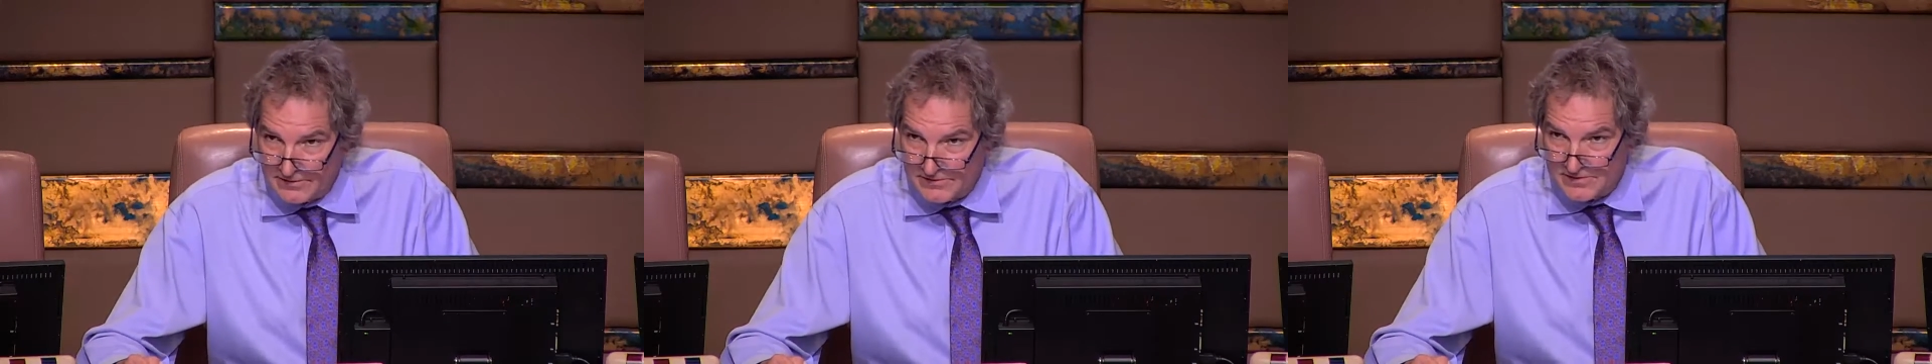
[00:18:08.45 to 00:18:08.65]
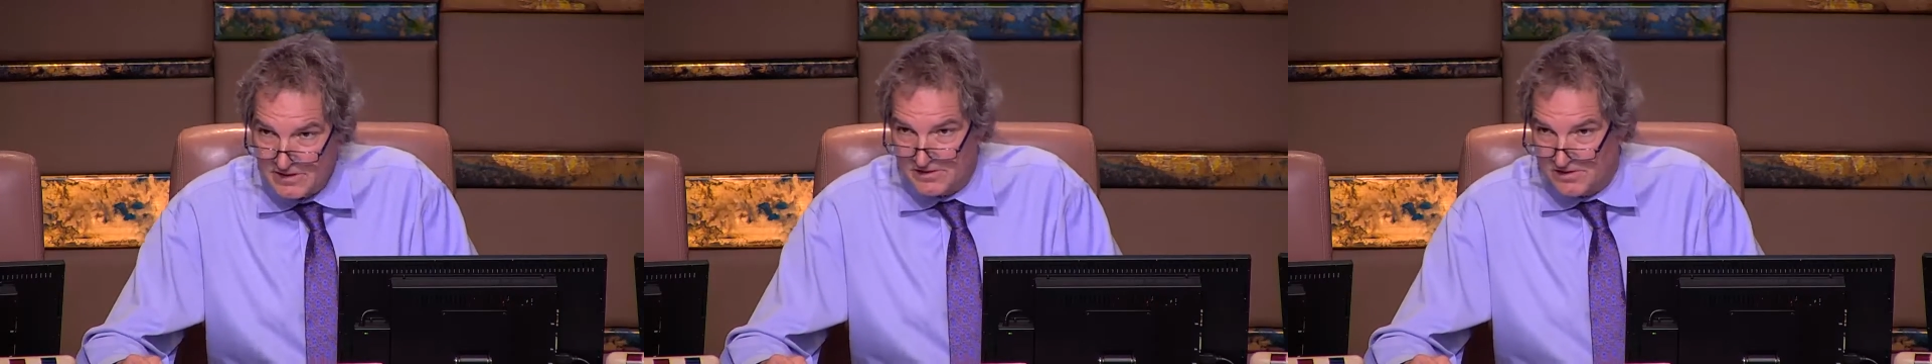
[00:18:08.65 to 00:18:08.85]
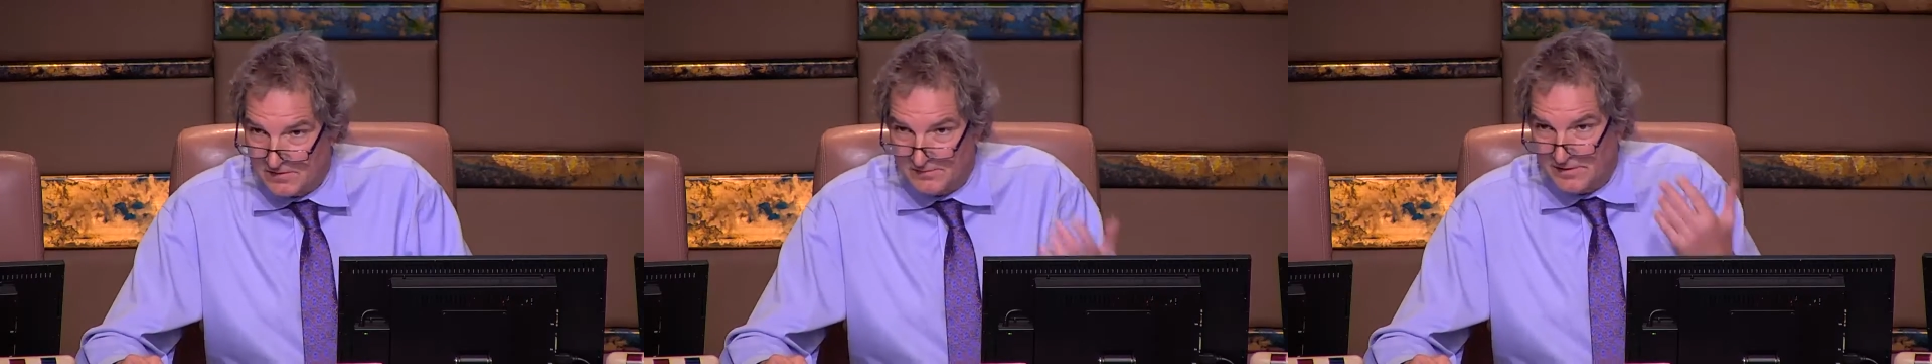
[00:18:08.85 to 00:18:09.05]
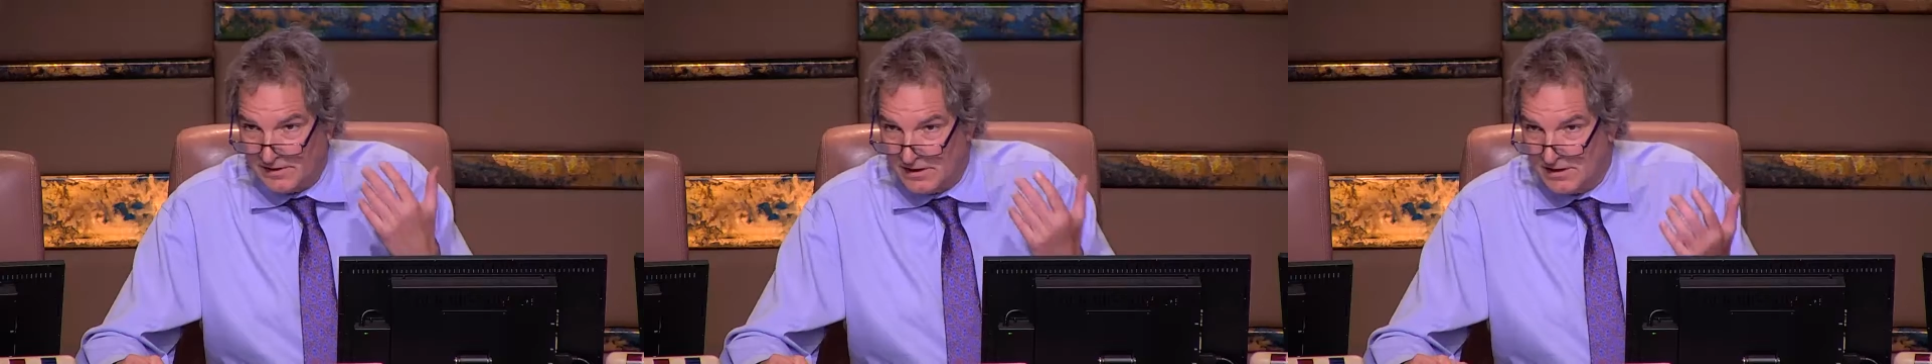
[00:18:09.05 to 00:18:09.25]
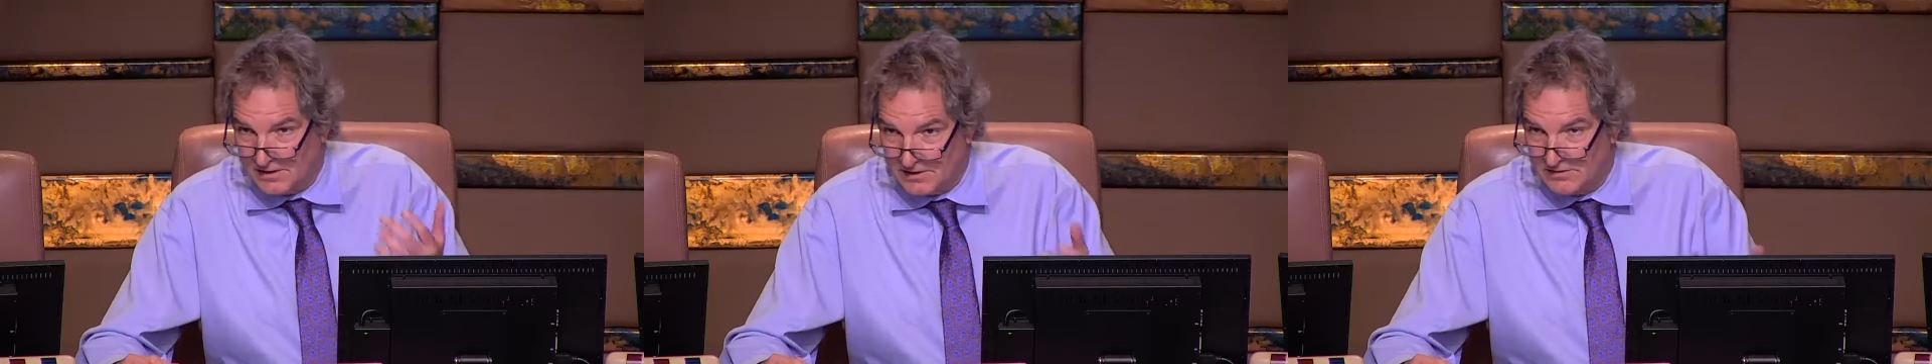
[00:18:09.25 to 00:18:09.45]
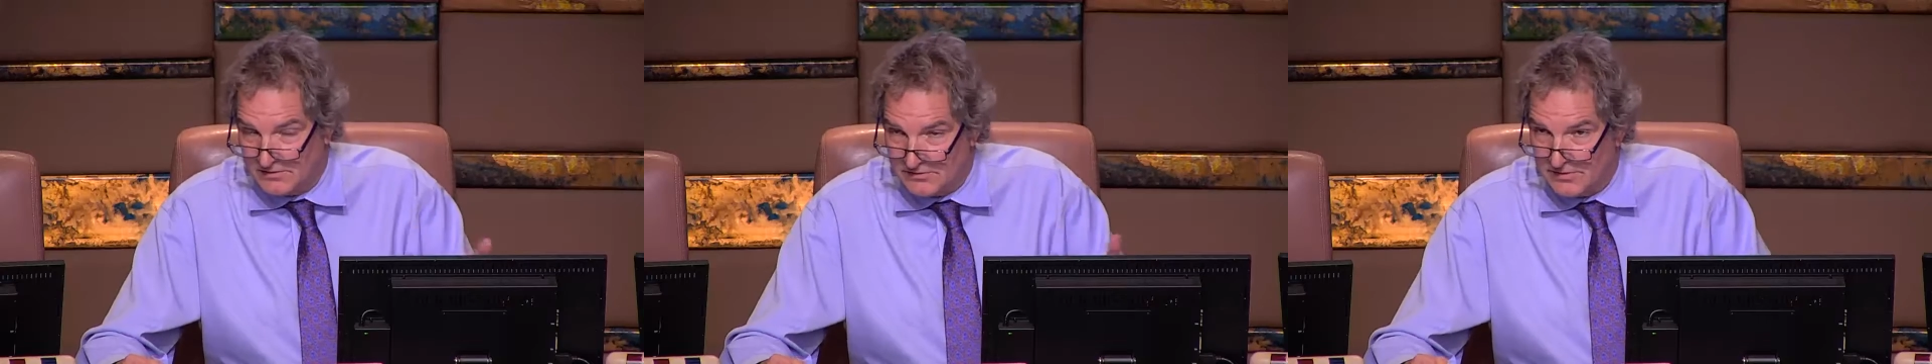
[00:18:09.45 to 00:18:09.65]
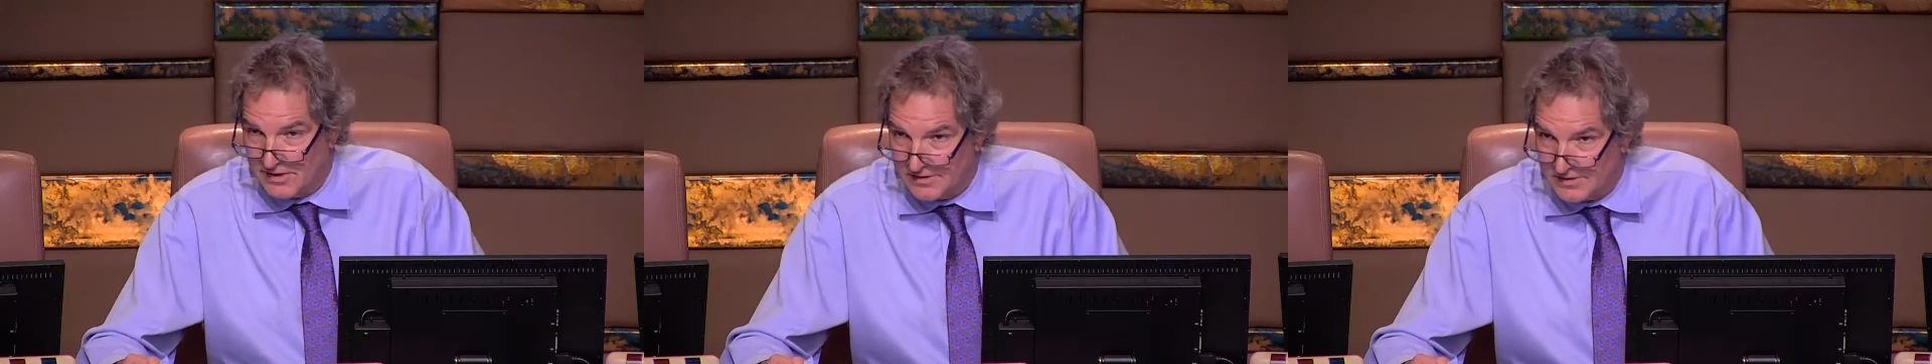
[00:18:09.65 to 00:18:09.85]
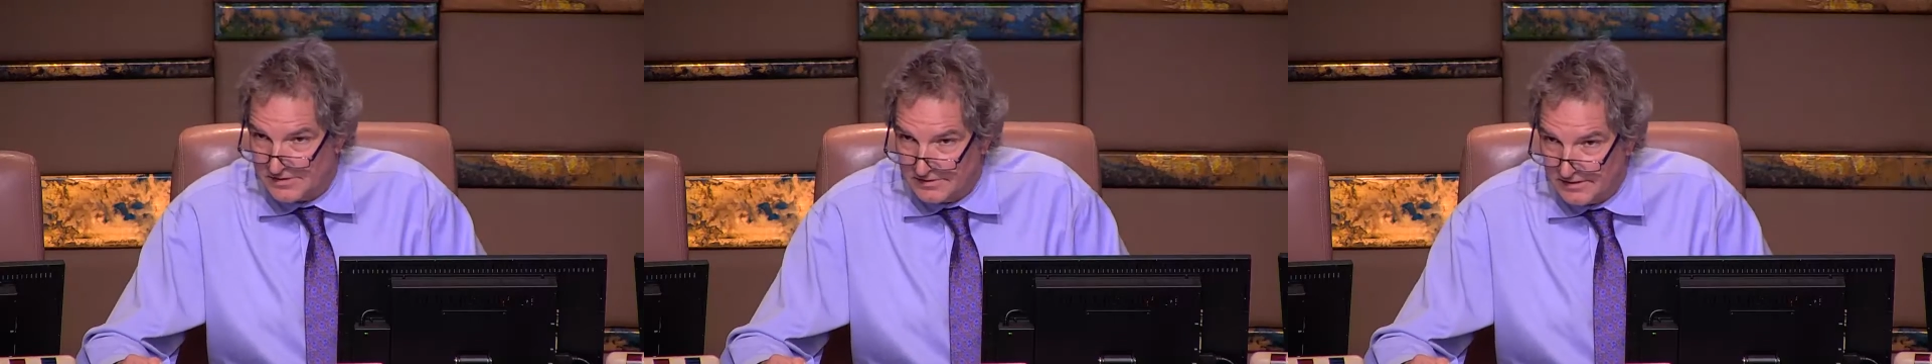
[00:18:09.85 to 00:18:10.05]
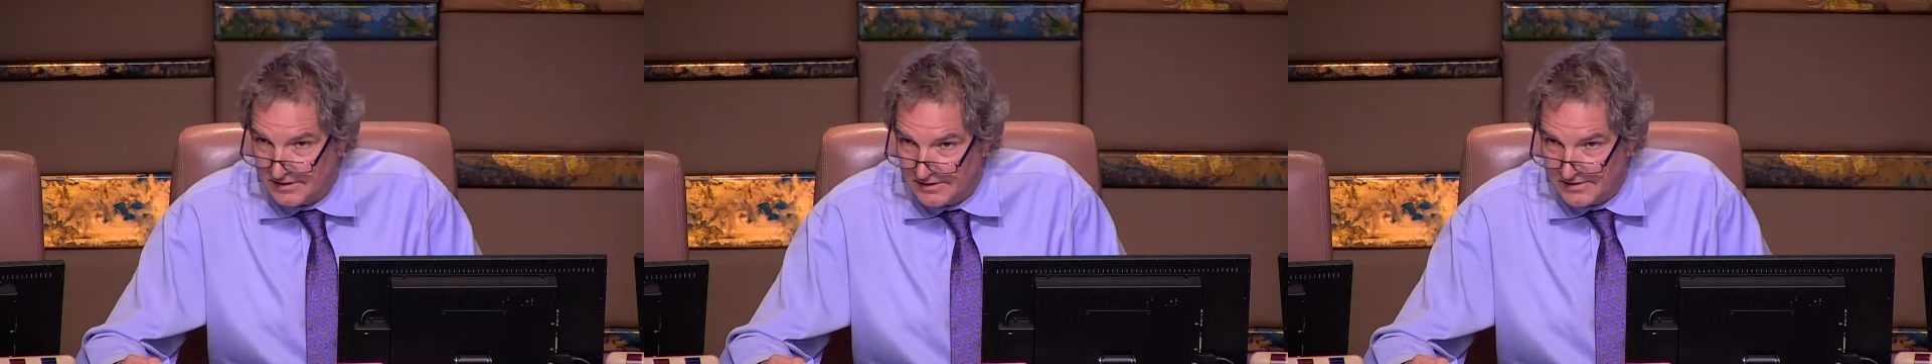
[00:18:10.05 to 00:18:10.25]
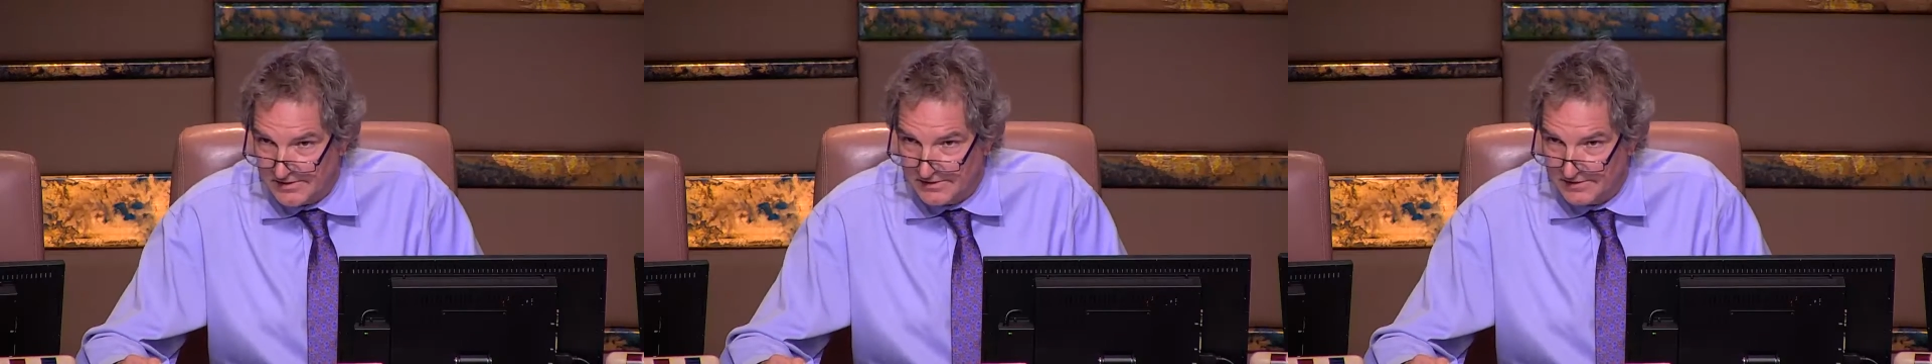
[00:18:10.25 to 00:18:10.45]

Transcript: It's not something I can address today, is